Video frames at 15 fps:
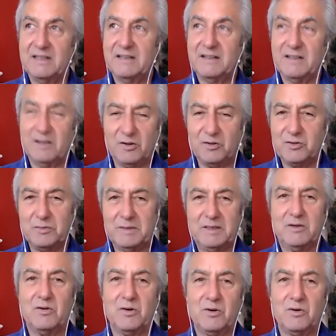The ultimate
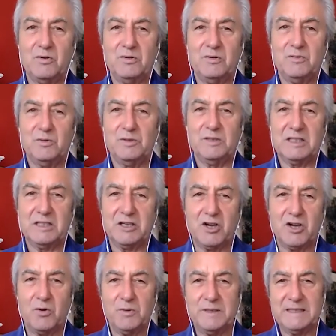goal was to
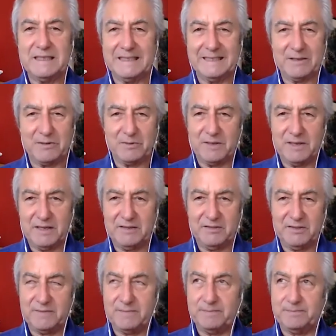go into
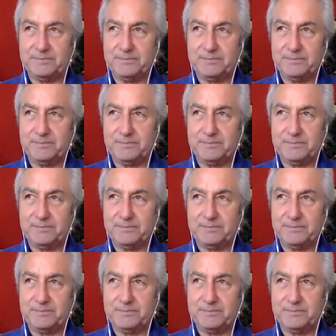liquidation.